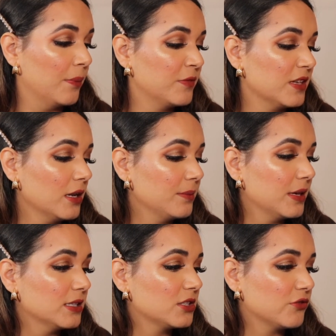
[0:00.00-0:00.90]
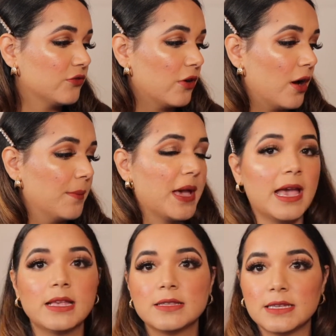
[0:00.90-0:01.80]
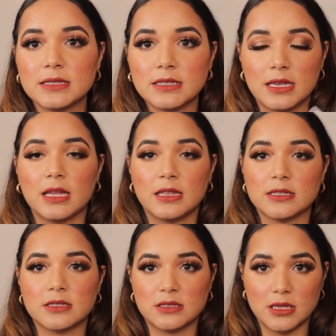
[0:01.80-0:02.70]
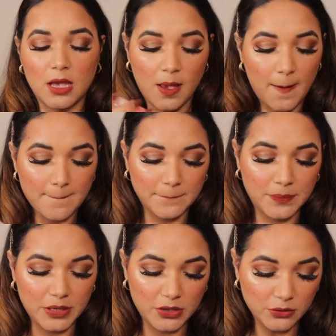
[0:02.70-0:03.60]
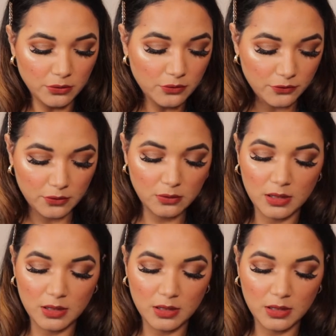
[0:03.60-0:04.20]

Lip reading: setting mist from Essence, and this is beautiful.